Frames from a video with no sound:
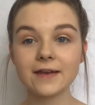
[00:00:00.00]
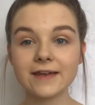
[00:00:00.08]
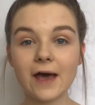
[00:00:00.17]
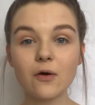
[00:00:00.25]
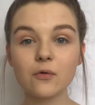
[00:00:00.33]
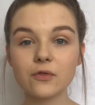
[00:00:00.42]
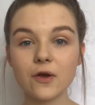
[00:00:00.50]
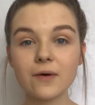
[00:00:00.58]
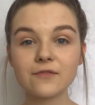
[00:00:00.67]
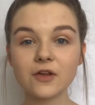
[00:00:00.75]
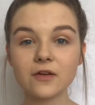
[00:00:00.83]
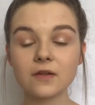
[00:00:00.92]
Now, although
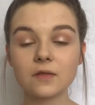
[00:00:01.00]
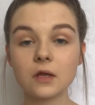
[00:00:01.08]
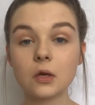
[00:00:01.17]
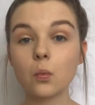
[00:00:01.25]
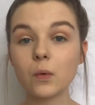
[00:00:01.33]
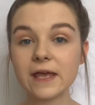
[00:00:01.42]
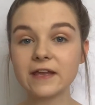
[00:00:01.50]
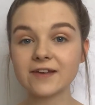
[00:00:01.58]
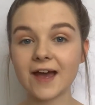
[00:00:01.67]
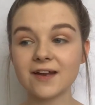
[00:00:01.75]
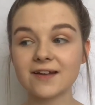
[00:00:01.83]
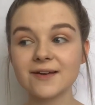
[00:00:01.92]
I've done this in a weird
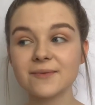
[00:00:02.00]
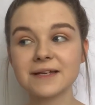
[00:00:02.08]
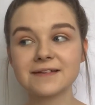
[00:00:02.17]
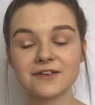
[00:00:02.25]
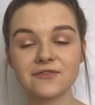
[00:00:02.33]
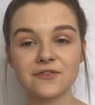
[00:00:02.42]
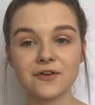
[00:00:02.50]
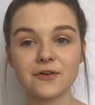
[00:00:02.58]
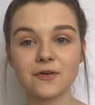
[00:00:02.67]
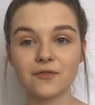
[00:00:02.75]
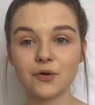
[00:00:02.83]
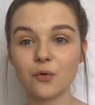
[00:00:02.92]
and a little bit
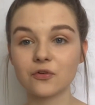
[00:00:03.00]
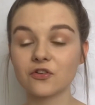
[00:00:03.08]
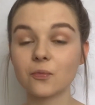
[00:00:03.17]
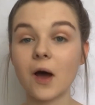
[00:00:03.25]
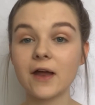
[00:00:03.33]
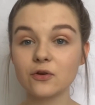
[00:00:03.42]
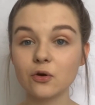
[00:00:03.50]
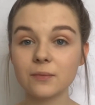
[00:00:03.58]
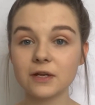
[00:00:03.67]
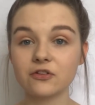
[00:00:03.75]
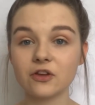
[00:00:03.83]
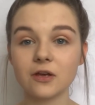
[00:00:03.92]
different of an order to what I
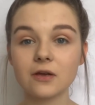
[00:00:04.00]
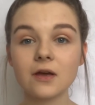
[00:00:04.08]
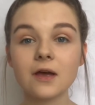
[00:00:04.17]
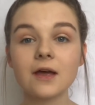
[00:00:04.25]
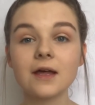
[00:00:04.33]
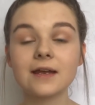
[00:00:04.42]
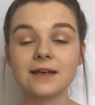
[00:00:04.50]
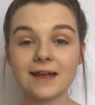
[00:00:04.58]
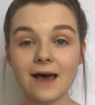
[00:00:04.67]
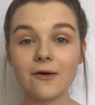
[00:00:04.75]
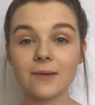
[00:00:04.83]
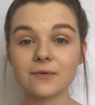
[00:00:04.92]
normally do,
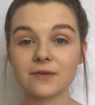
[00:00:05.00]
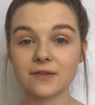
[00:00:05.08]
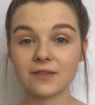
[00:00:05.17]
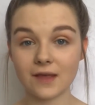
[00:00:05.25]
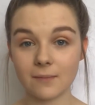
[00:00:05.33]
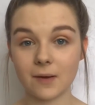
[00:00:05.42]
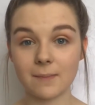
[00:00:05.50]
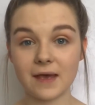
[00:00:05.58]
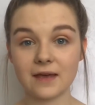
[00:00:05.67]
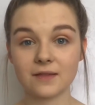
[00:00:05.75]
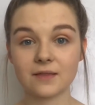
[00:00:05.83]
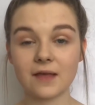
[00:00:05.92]
now I'm going to set my
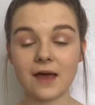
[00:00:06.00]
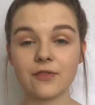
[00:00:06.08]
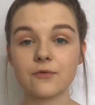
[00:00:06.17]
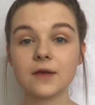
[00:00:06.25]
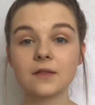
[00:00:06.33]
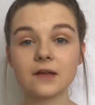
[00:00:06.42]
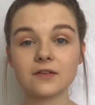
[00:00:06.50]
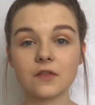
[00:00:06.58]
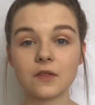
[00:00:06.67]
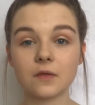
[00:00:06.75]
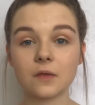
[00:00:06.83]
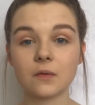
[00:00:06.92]
base. And the reason I
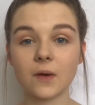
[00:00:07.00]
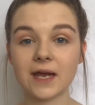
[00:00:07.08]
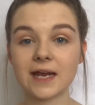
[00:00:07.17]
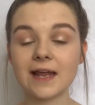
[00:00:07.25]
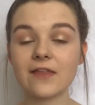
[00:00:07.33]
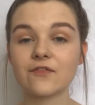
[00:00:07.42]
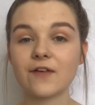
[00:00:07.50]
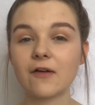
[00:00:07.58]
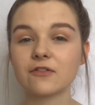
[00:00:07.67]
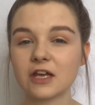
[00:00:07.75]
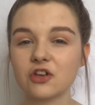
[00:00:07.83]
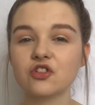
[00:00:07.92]
did this is so I could let the
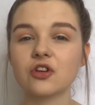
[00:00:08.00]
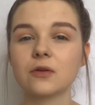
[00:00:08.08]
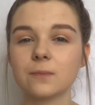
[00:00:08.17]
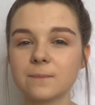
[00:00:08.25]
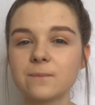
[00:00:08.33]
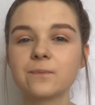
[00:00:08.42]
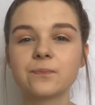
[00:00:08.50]
foundation